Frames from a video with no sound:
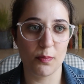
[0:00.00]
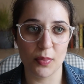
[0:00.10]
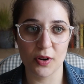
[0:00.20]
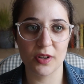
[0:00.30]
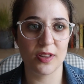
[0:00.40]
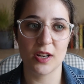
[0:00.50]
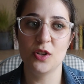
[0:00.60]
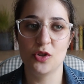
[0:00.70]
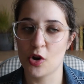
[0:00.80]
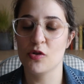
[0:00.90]
a book that
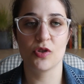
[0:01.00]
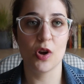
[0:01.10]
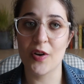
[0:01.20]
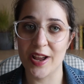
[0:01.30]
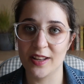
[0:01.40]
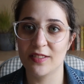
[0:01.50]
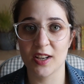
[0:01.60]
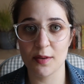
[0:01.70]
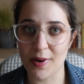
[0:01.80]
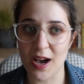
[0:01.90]
you don't know
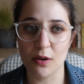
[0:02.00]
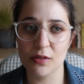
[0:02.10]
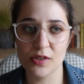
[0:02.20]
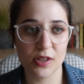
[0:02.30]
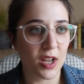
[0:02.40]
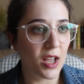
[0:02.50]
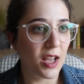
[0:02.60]
anything about.